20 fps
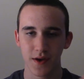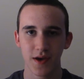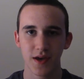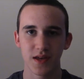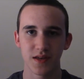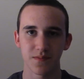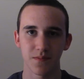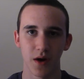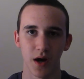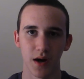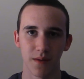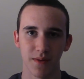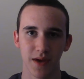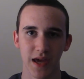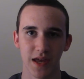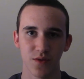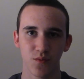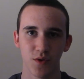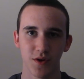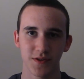his mom,
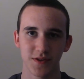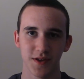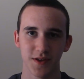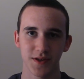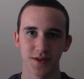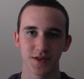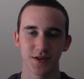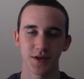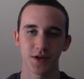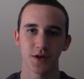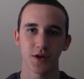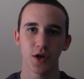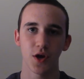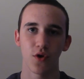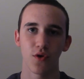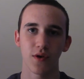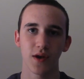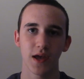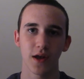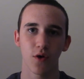Kate Winslet, to
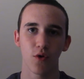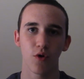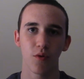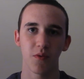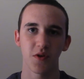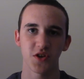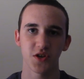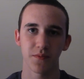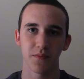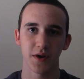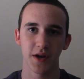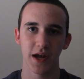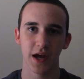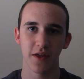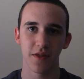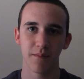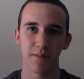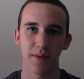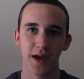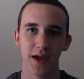go get a whole bunch of money
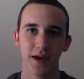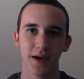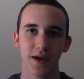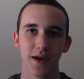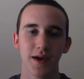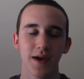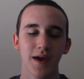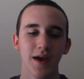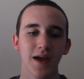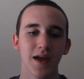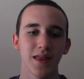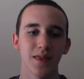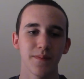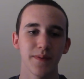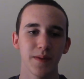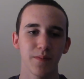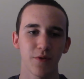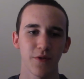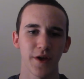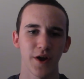out of the bank, and the
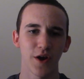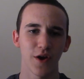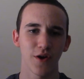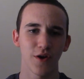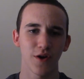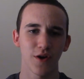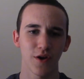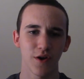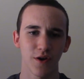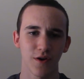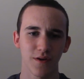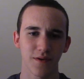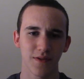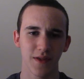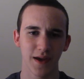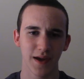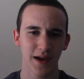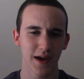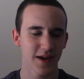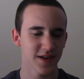people there are,
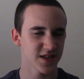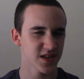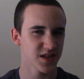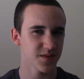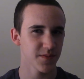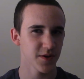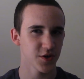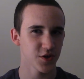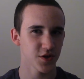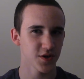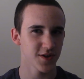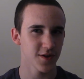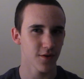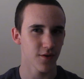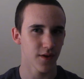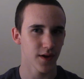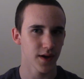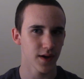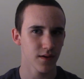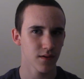like, kind of suspicious, they're
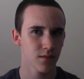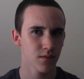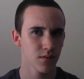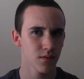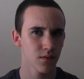like,